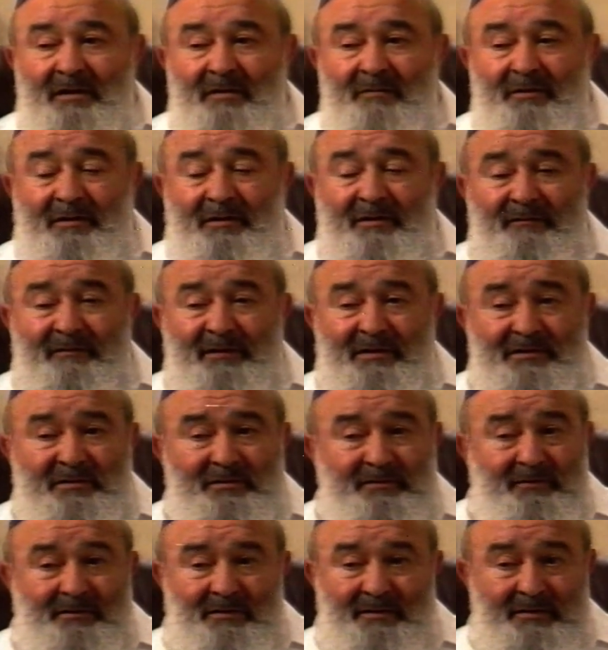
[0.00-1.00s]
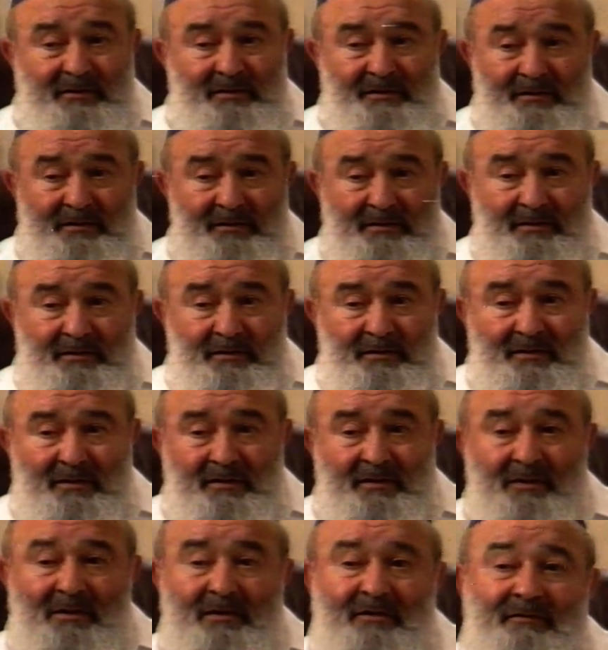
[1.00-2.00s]
but eventually
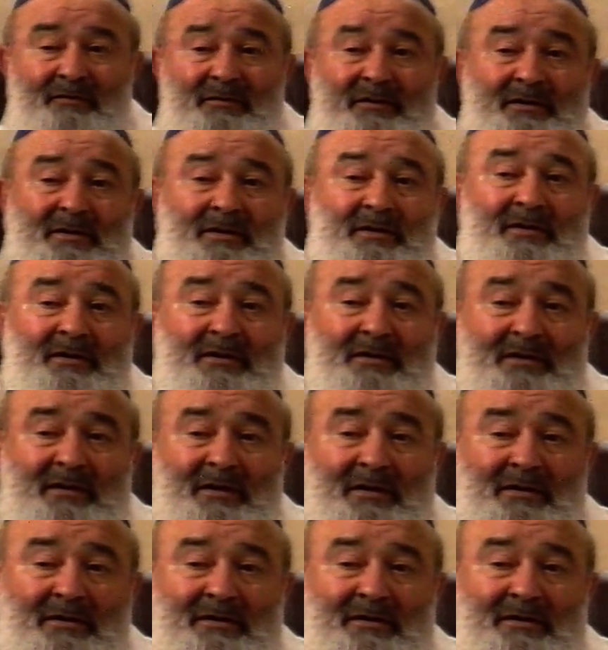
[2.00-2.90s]
we did not get